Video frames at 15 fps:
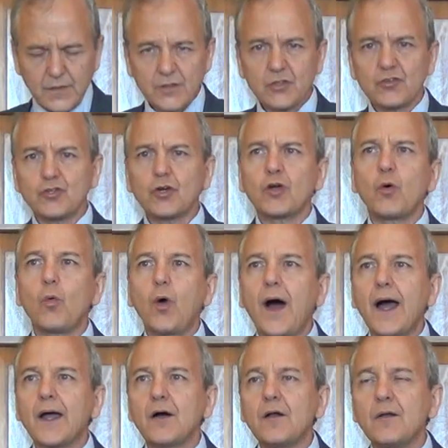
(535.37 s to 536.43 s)
It took a
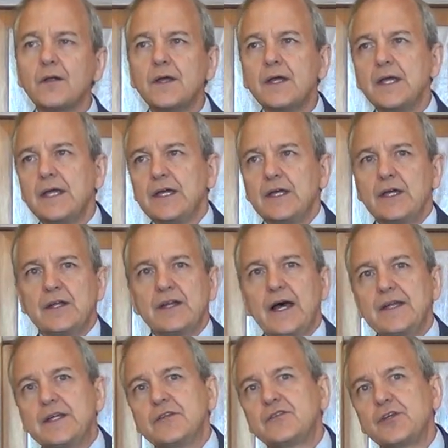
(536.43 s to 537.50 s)
while
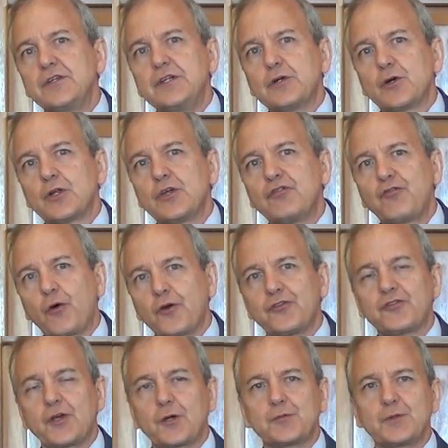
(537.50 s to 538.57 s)
into the early fourth
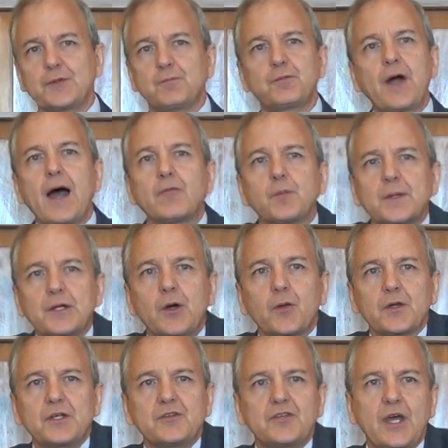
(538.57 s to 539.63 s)
century, probably
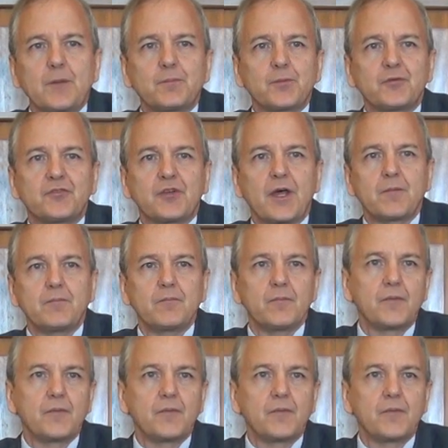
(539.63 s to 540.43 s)
only 10%,